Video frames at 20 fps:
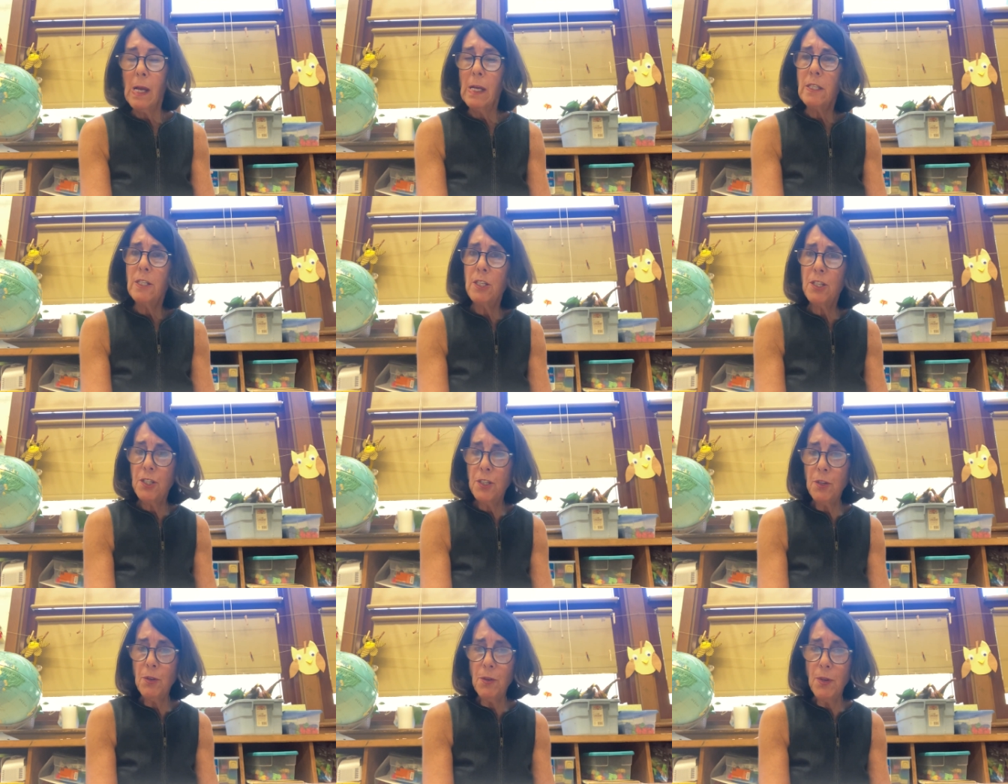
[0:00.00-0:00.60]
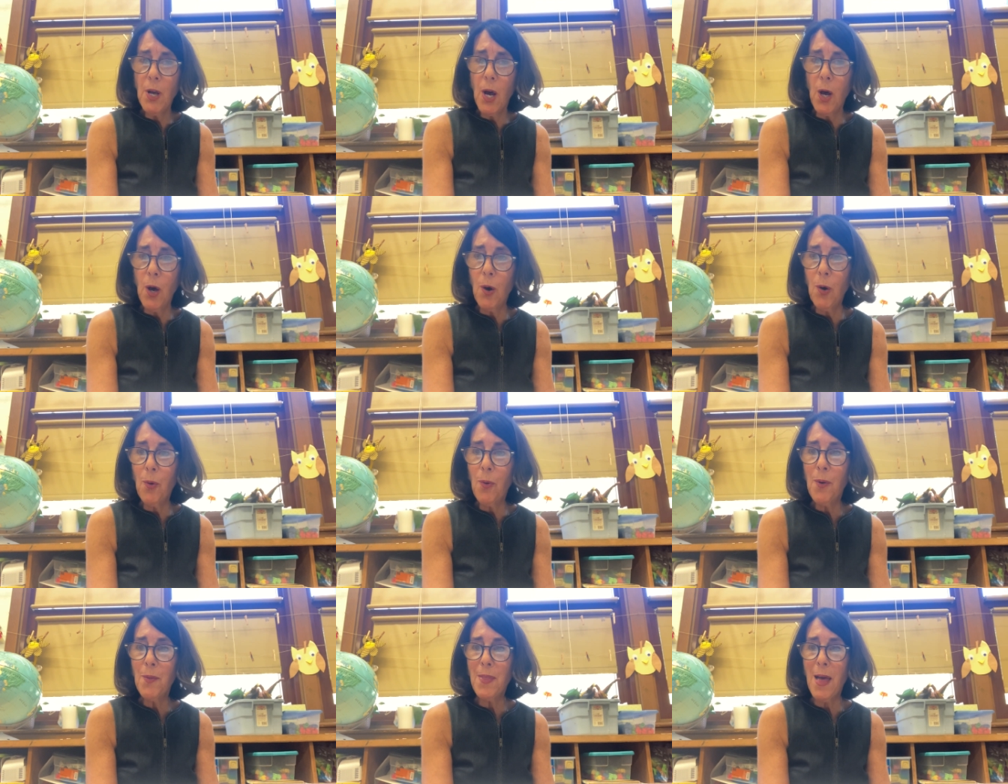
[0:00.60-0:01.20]
Did you
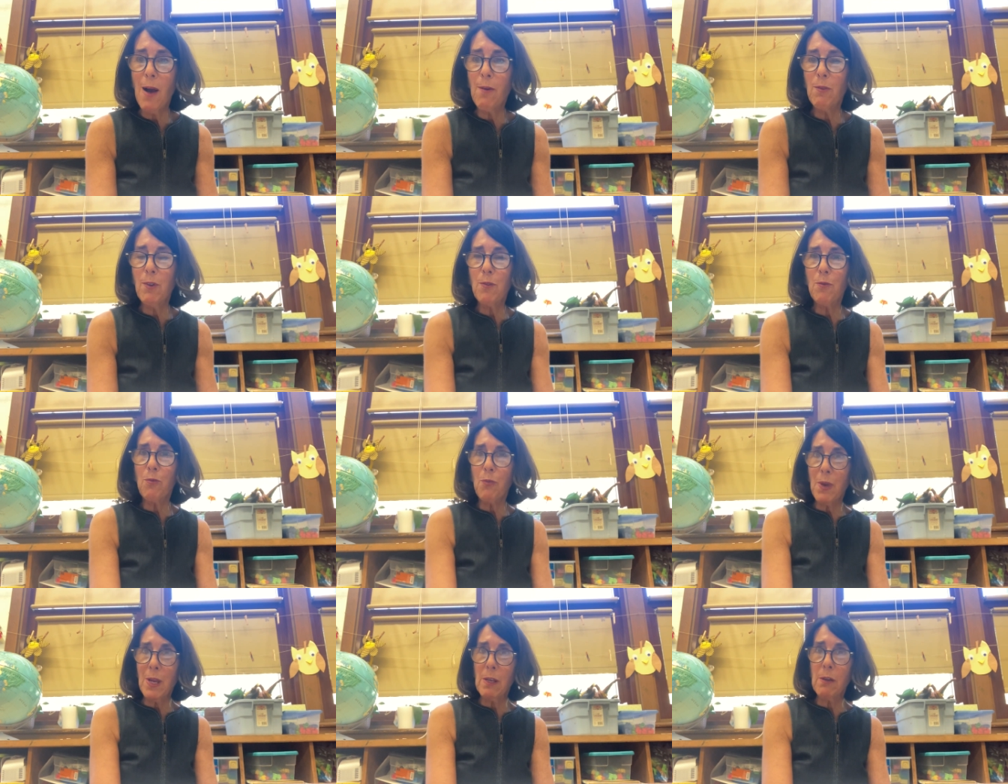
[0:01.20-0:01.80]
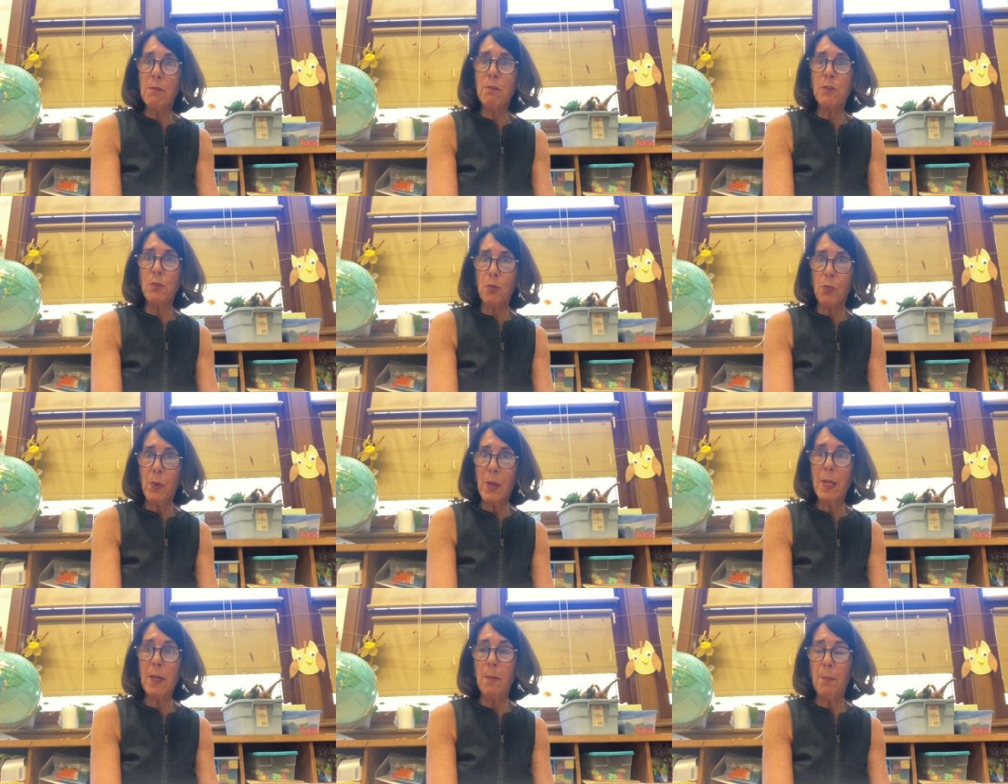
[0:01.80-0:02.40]
know that when readers
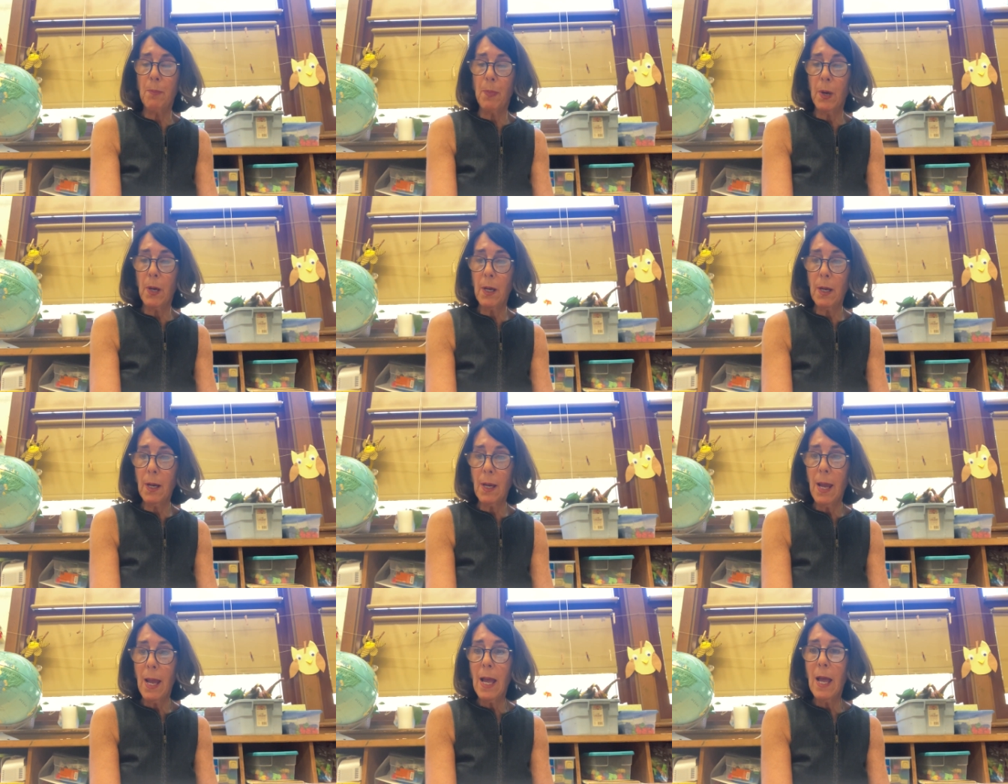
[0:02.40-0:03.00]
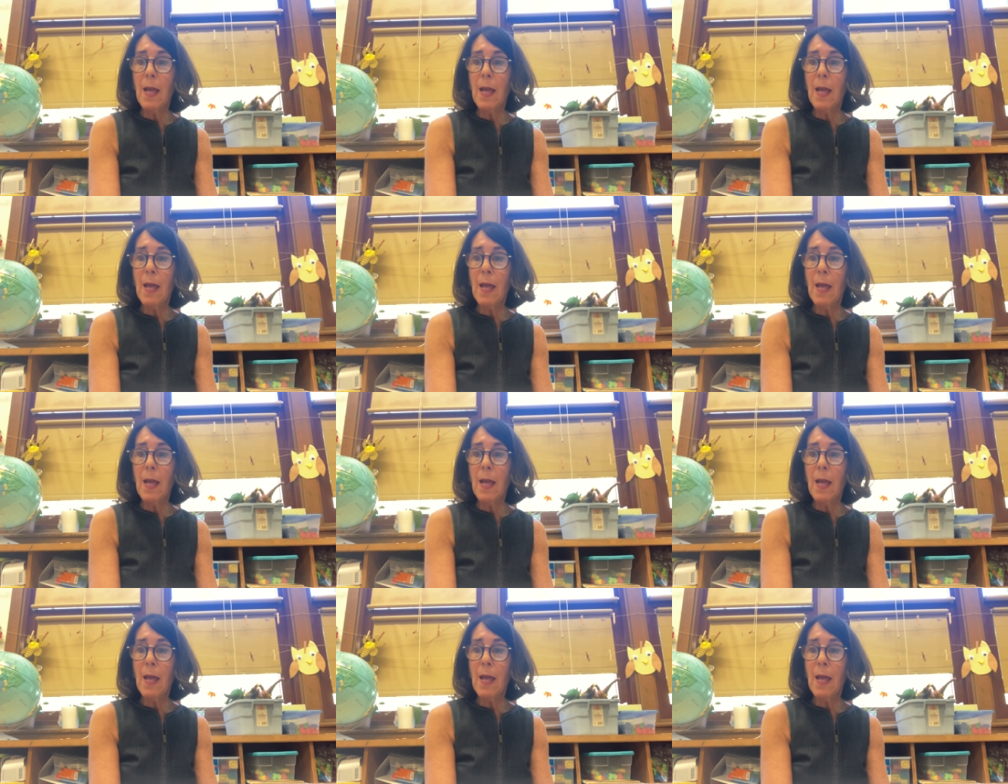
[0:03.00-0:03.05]
read a book,